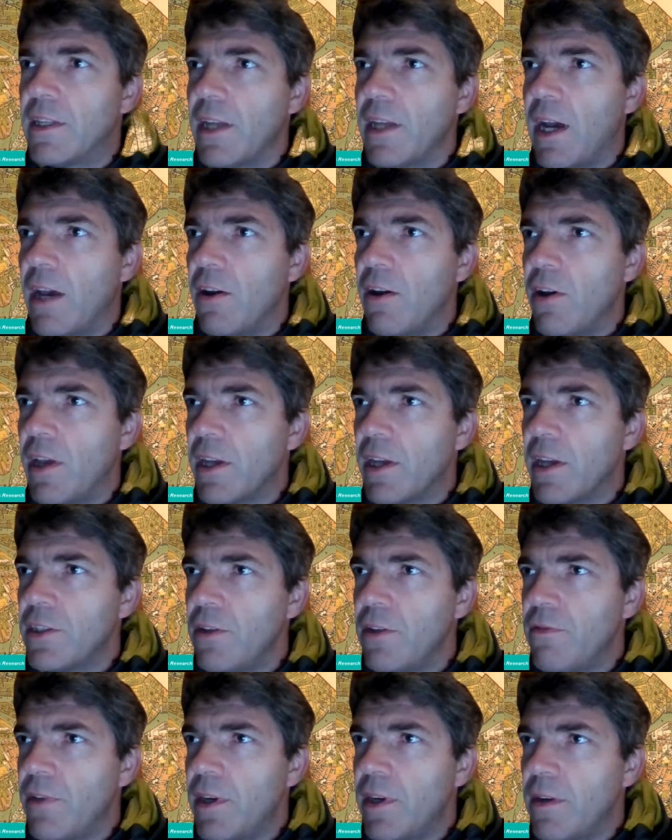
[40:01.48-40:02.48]
I
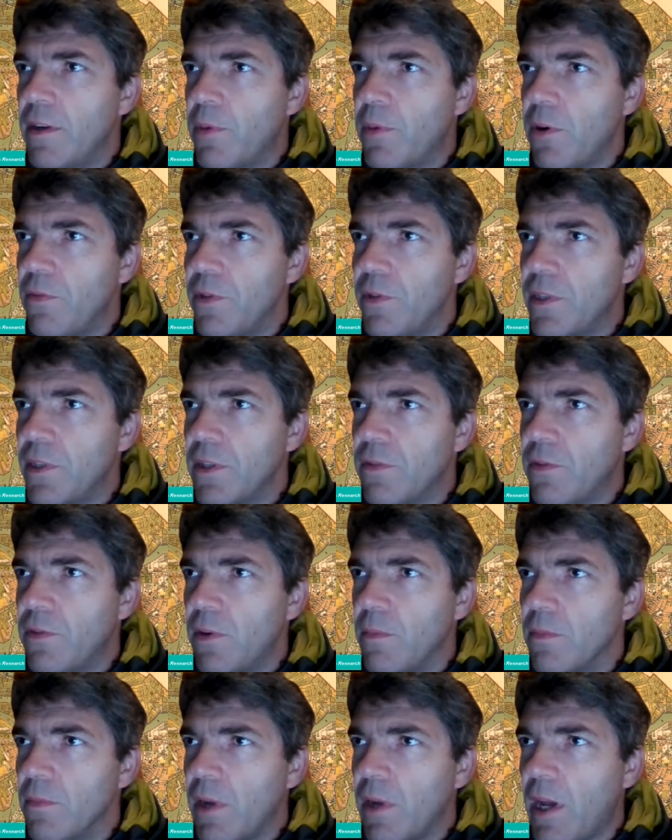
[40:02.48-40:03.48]
actually profited
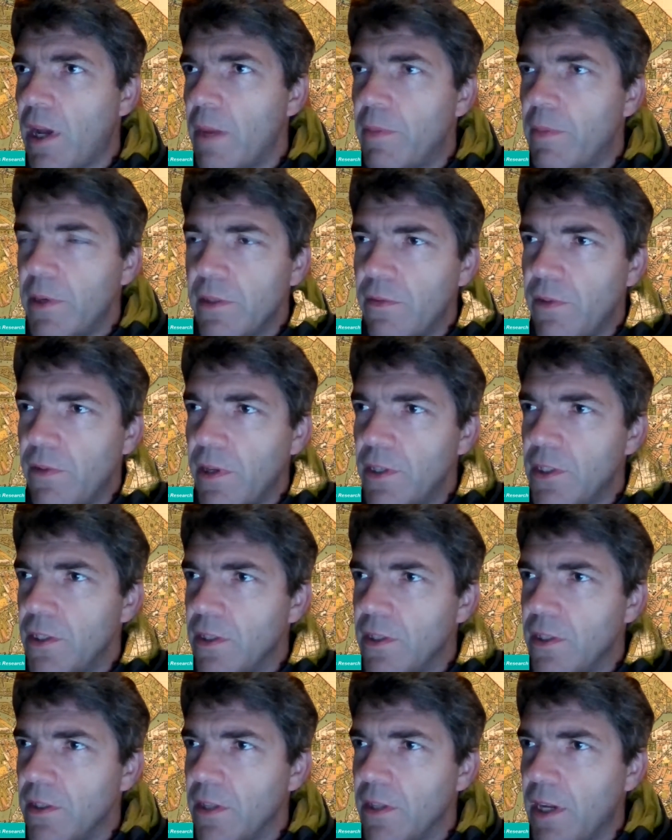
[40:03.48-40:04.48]
from hyperinflation
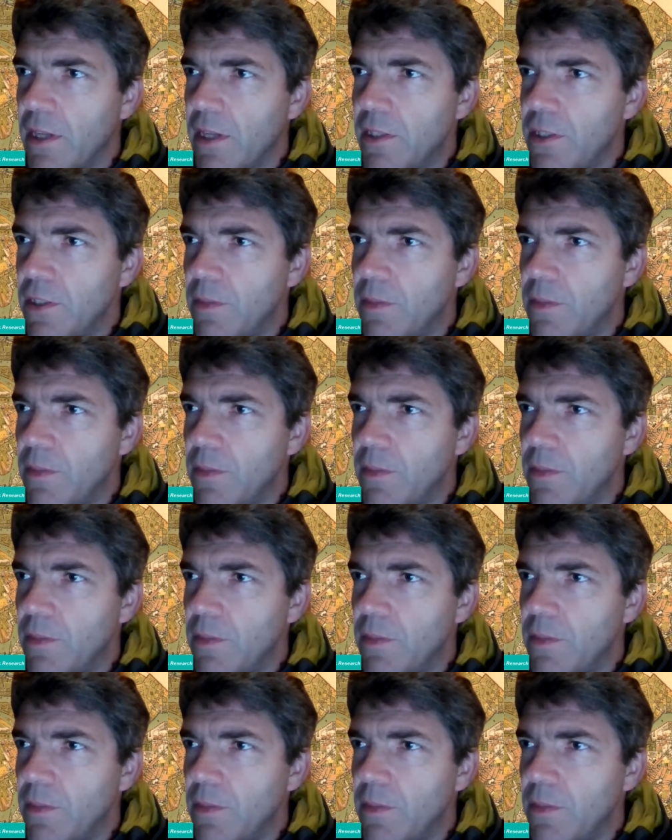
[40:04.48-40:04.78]
in the 90s